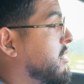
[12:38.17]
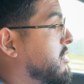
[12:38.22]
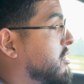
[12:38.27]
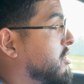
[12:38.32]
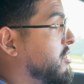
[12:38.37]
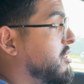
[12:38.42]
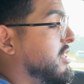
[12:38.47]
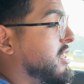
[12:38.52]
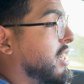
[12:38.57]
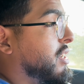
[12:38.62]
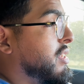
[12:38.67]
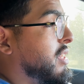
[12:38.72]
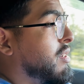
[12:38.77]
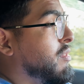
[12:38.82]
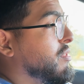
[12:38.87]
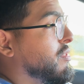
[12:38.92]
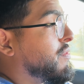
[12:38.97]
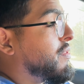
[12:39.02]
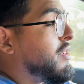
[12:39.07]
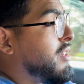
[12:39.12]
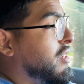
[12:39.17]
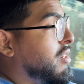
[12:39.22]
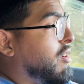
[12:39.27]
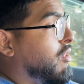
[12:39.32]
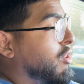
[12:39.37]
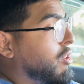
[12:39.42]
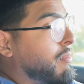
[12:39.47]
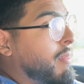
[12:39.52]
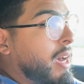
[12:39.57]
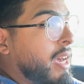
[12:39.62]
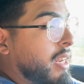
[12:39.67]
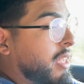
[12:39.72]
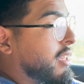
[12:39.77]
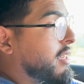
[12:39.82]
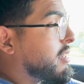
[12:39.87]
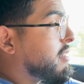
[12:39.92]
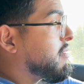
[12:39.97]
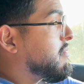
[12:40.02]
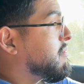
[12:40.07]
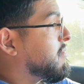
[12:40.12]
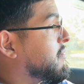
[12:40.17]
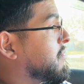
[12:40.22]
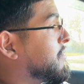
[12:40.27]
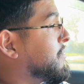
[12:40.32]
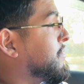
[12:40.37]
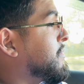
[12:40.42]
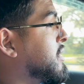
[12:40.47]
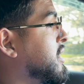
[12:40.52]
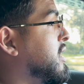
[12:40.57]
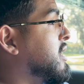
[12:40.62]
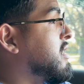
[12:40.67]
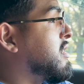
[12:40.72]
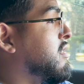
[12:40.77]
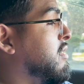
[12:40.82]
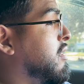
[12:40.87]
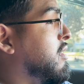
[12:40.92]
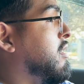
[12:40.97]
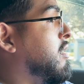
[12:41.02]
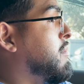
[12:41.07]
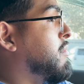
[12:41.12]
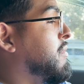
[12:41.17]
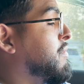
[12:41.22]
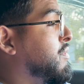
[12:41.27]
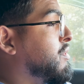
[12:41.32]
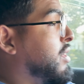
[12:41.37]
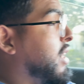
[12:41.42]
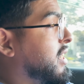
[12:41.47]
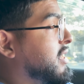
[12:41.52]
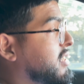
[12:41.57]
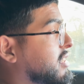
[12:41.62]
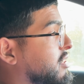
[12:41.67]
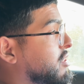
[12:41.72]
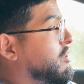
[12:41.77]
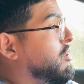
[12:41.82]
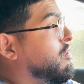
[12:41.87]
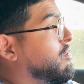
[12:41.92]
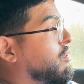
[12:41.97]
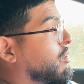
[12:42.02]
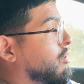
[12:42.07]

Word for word: Turns out that was for automatic. It's um, if you guys didn't know,